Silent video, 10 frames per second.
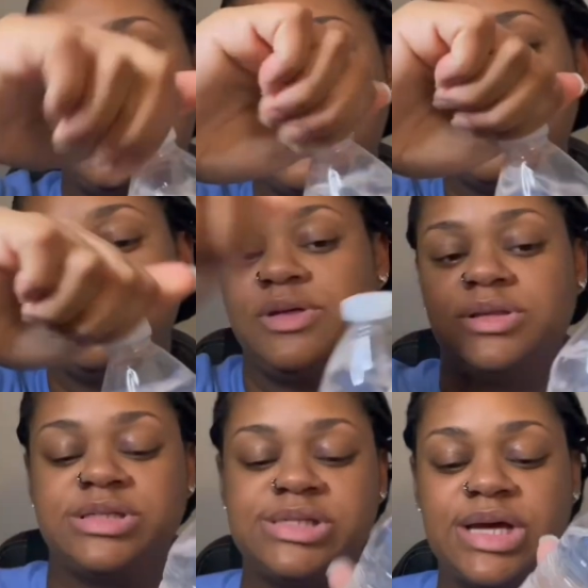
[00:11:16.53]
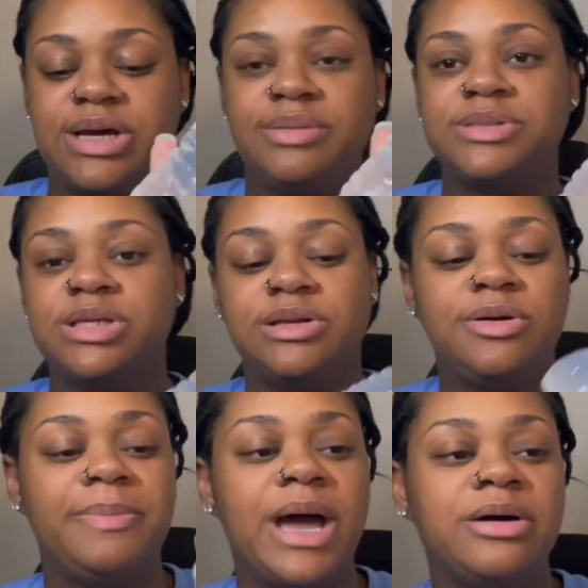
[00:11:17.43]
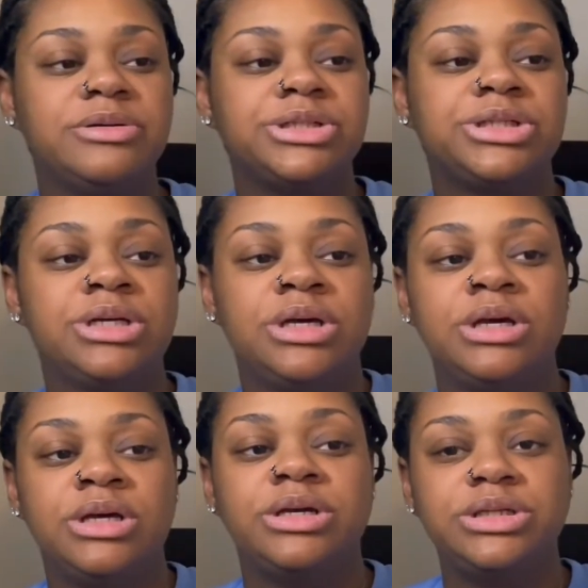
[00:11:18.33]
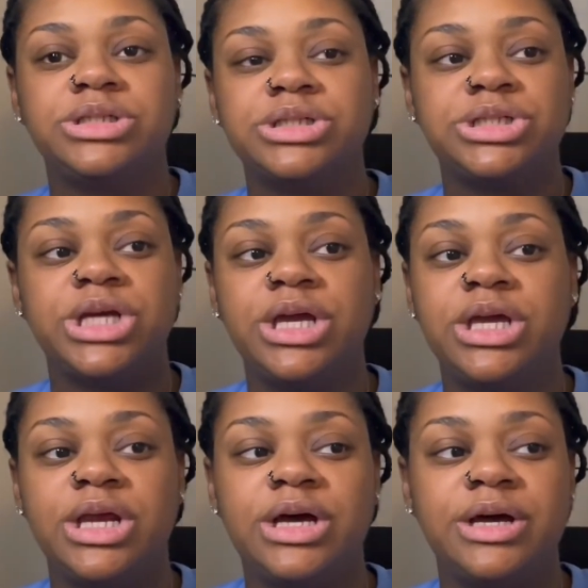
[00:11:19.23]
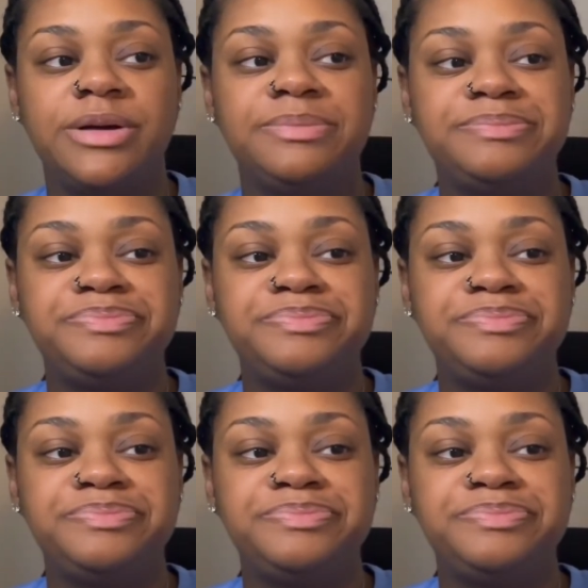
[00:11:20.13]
like this that comes in a little pouch, you just shake it up.